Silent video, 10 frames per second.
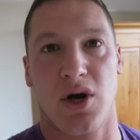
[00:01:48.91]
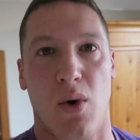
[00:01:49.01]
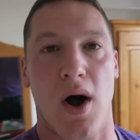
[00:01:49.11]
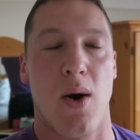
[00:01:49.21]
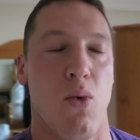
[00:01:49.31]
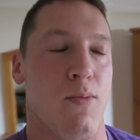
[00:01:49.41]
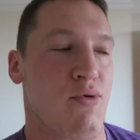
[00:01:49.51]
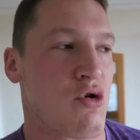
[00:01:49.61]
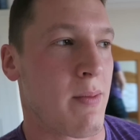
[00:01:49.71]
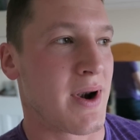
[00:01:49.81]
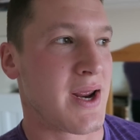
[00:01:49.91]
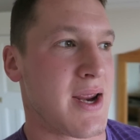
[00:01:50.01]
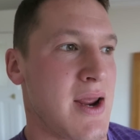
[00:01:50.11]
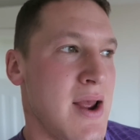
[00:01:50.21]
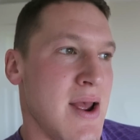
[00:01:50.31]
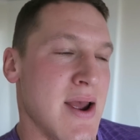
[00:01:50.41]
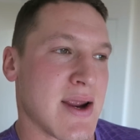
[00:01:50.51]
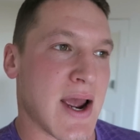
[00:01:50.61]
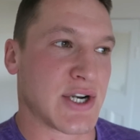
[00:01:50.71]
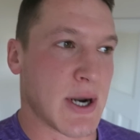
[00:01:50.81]
So I will probably
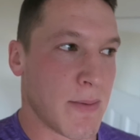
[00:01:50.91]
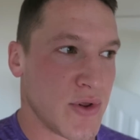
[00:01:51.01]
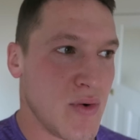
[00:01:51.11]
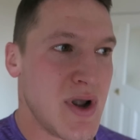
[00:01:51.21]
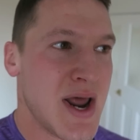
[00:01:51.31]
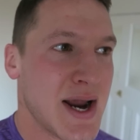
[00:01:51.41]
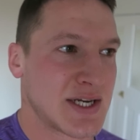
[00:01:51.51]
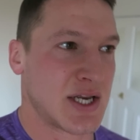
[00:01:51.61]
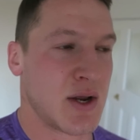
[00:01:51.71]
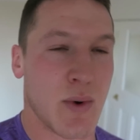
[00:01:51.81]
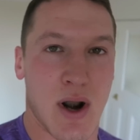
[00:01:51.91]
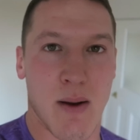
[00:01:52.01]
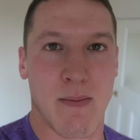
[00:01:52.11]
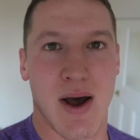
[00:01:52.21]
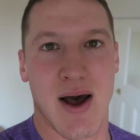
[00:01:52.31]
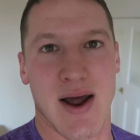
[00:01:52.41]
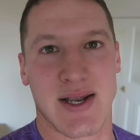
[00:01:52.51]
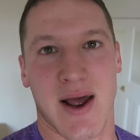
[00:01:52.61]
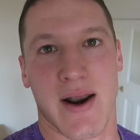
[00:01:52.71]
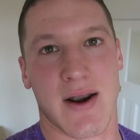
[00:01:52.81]
catch up with you next when I'm
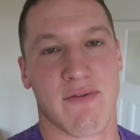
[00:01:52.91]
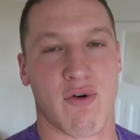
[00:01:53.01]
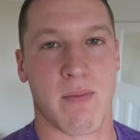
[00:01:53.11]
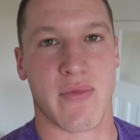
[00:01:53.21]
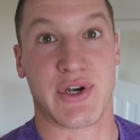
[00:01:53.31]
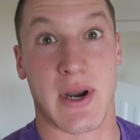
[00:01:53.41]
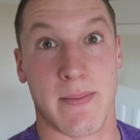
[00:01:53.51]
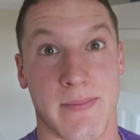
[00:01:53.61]
done from the gym.